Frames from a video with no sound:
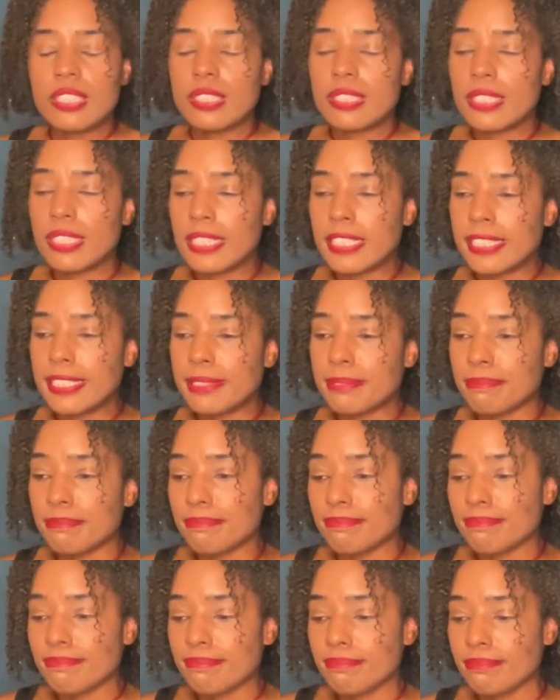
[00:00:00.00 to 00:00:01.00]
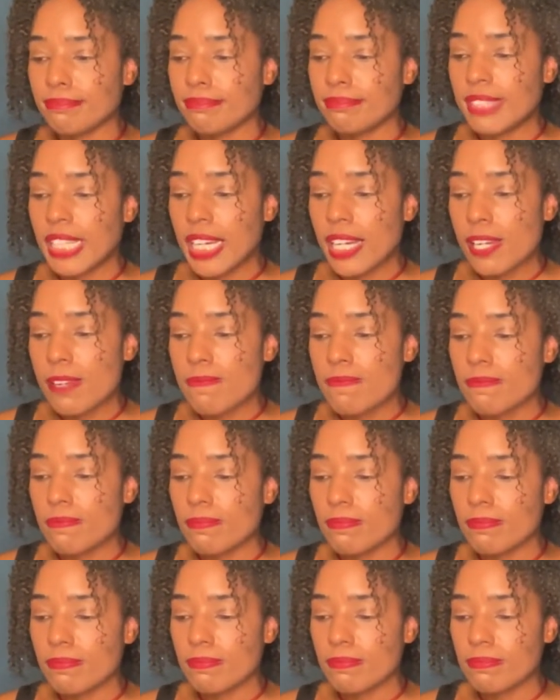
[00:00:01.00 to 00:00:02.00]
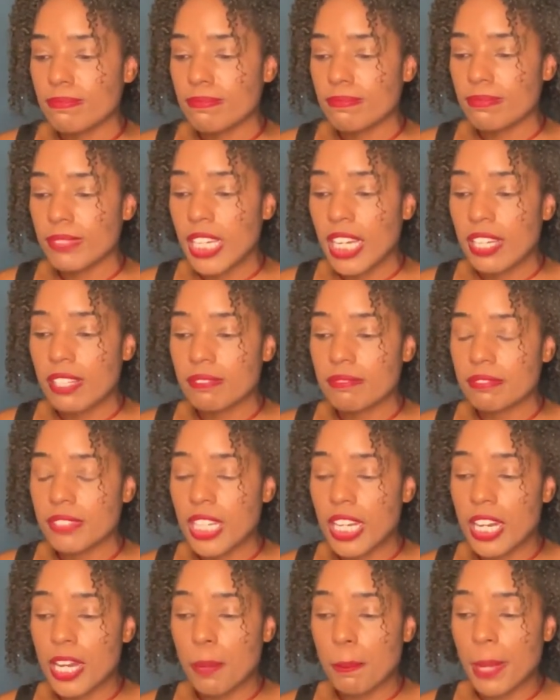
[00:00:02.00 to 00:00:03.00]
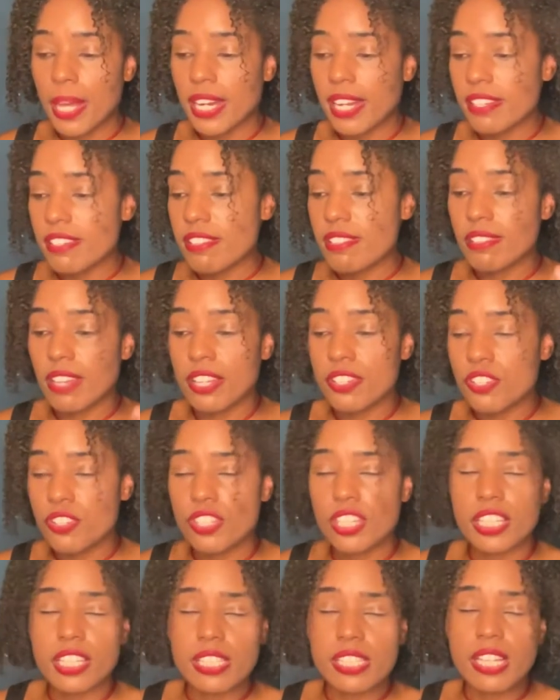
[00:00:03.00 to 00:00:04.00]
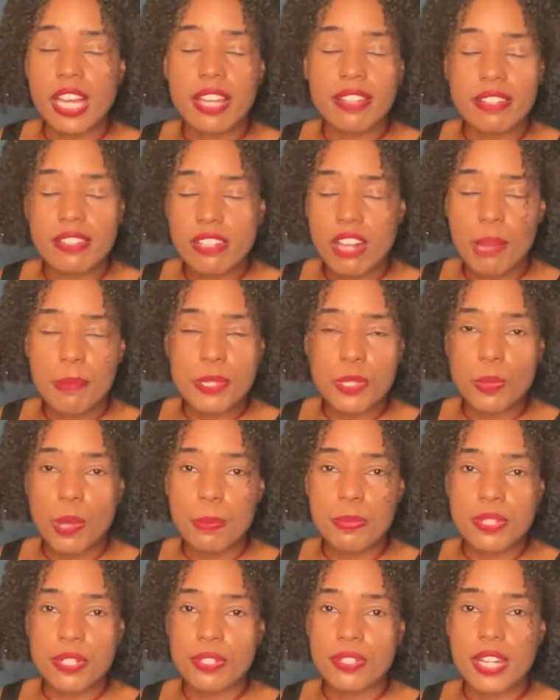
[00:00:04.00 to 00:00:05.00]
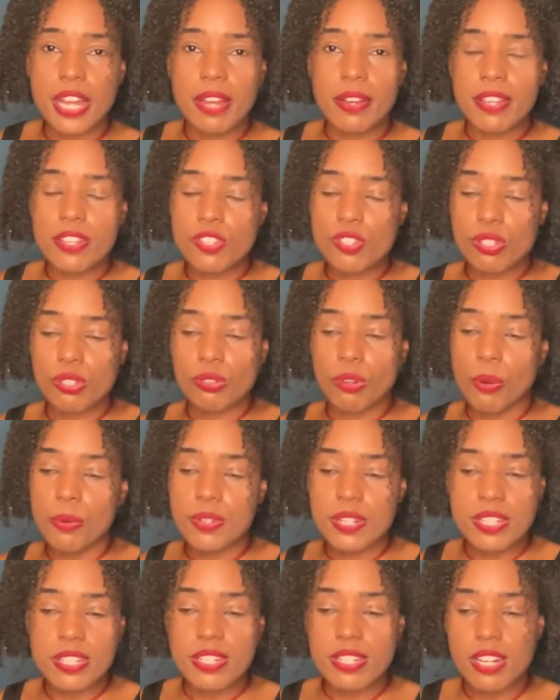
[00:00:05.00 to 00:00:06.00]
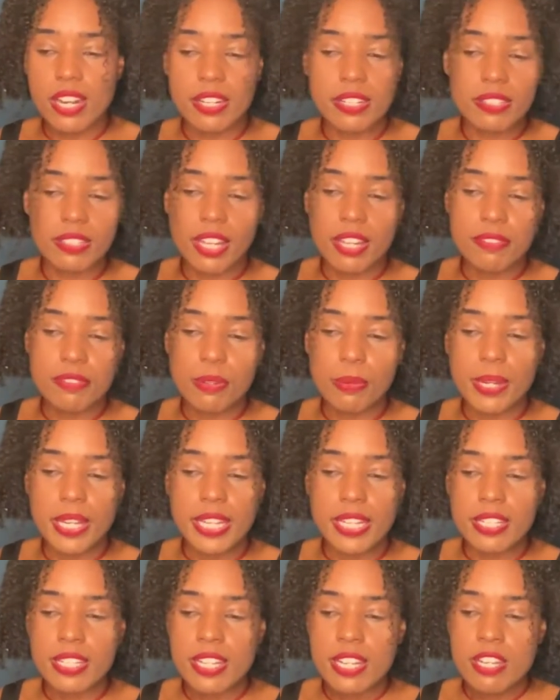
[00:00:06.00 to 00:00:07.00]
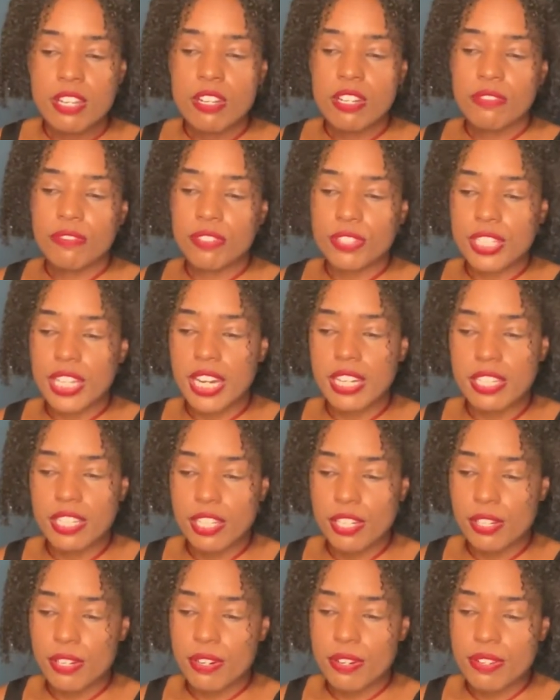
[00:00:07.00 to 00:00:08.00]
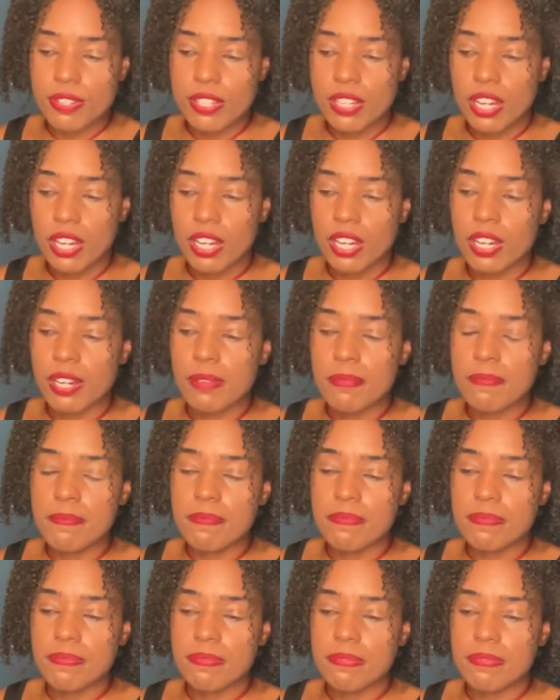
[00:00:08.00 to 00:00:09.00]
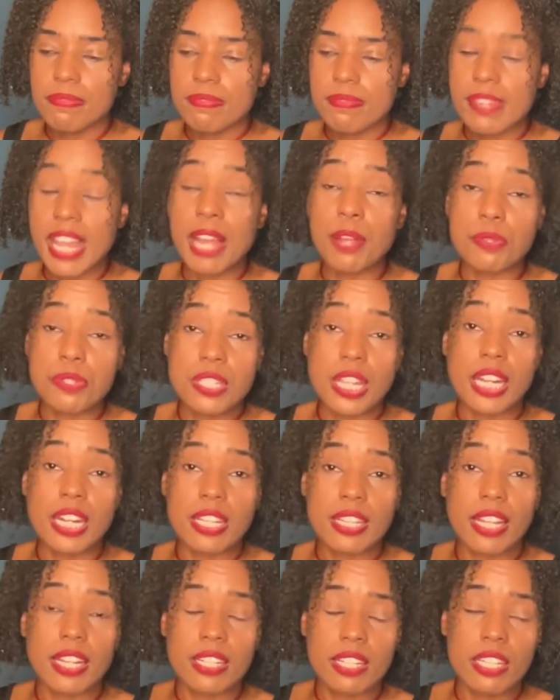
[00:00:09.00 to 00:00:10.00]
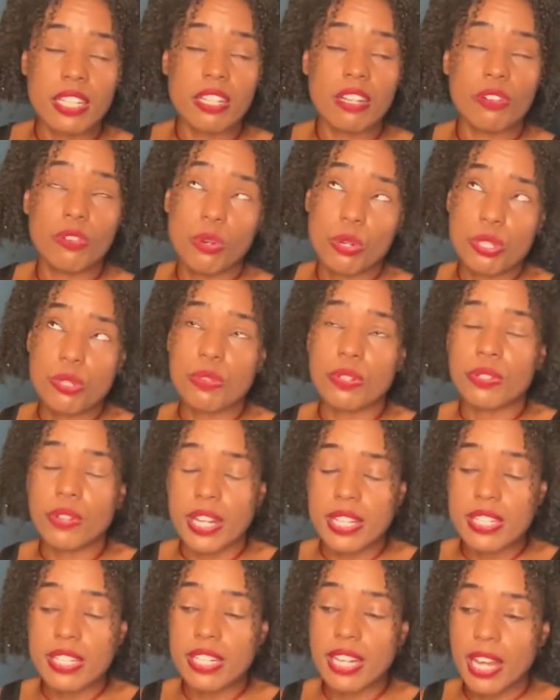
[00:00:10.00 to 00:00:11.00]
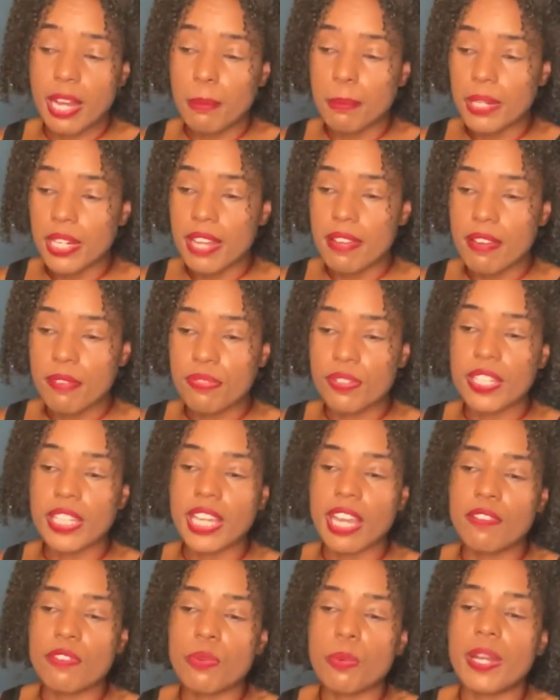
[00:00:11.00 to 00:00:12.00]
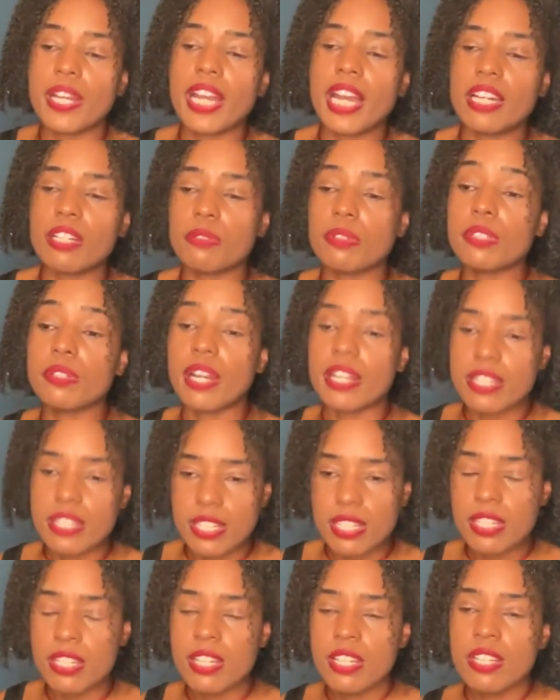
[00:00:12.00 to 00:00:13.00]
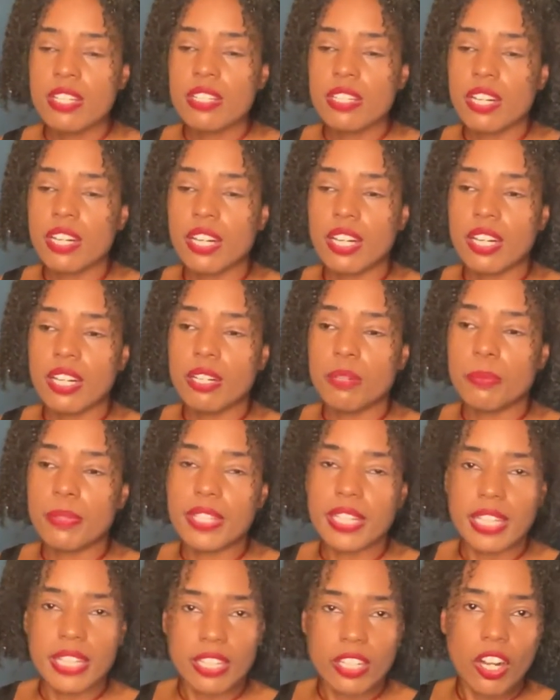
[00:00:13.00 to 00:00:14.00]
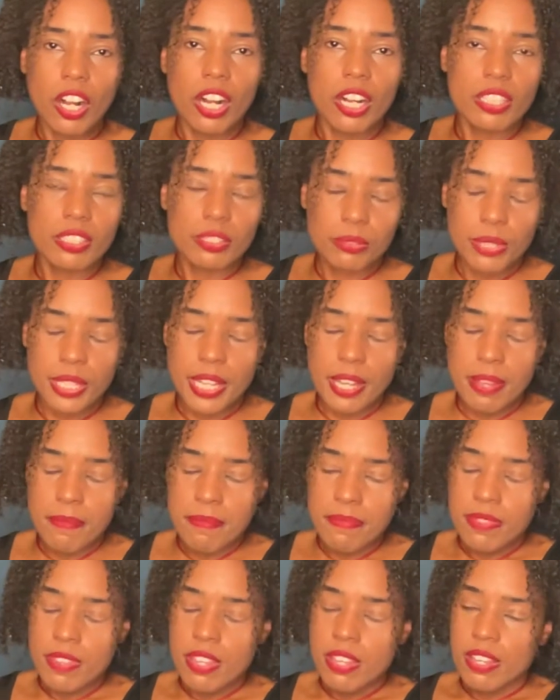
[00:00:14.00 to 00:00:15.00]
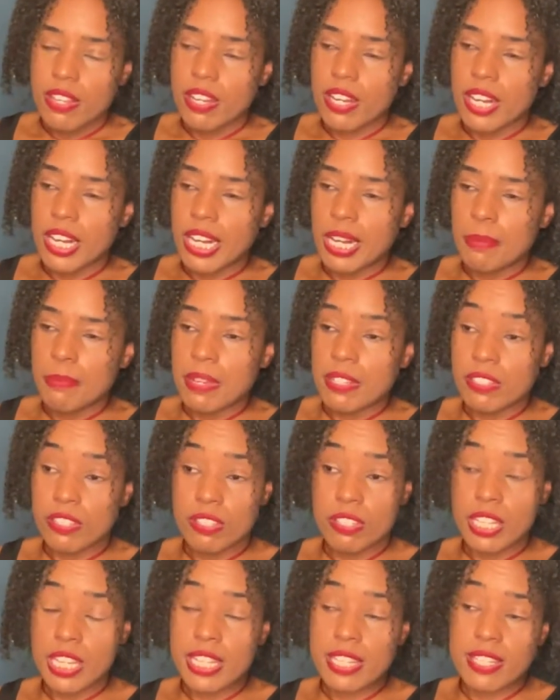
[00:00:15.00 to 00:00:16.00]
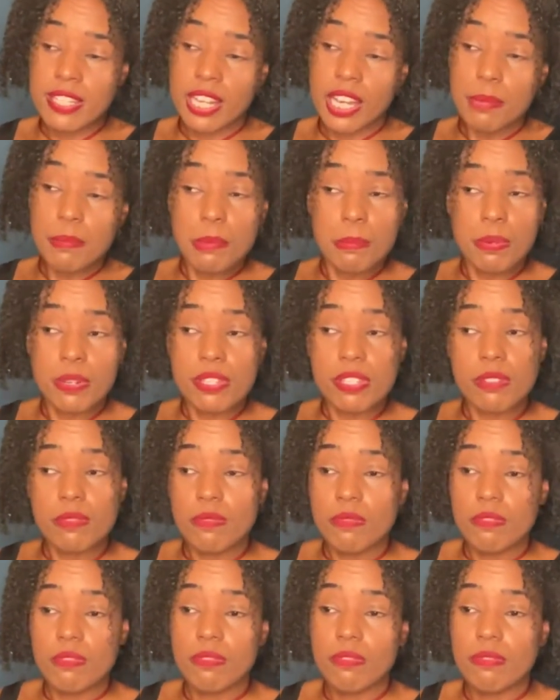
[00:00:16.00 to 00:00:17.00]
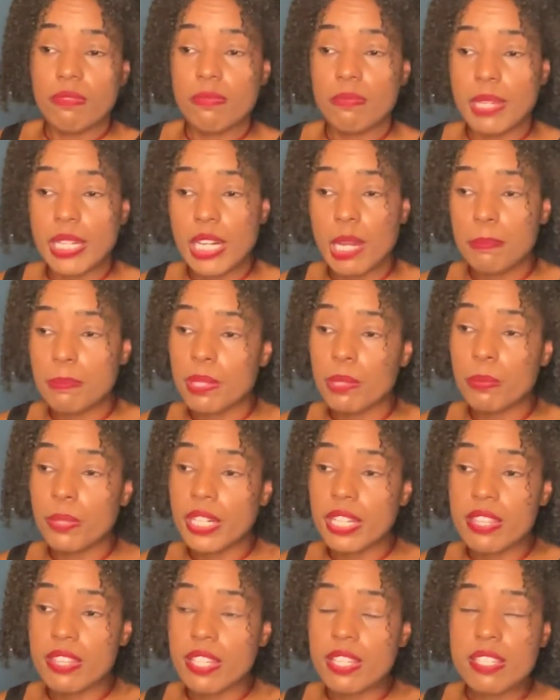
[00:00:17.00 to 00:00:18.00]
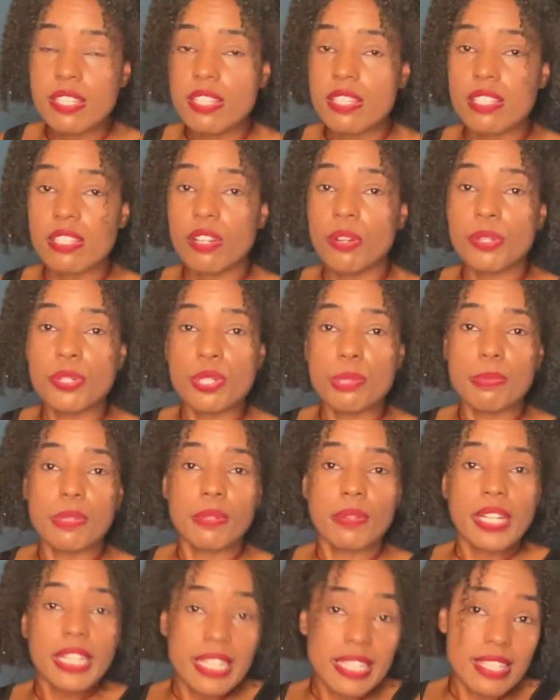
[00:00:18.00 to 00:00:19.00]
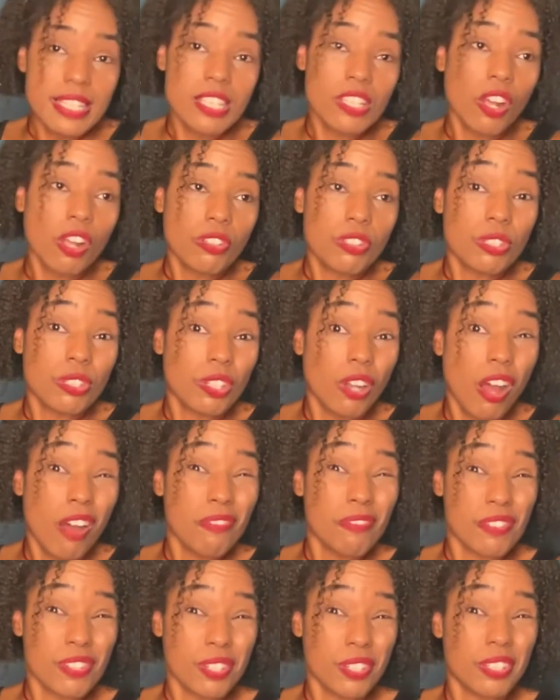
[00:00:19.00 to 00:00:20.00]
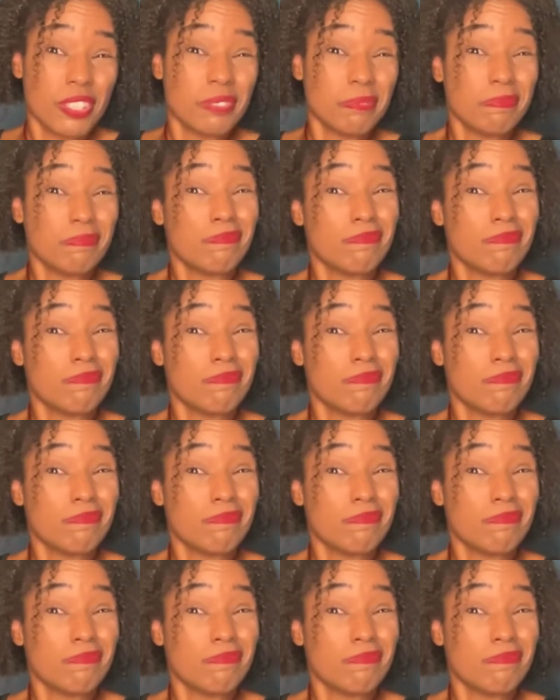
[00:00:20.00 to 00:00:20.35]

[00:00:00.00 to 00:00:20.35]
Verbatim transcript: Um, yeah, yeah. Um, and I just, I just think it's sad that Thomas Webster now has thrown his entire life away for ten years. Um, now stating that he, of course, regrets it now, but I, I feel like everyone kind of regrets it um when they get caught, right? Um and his time in prison may not be what he thinks is going to be, right? Because he's also an officer.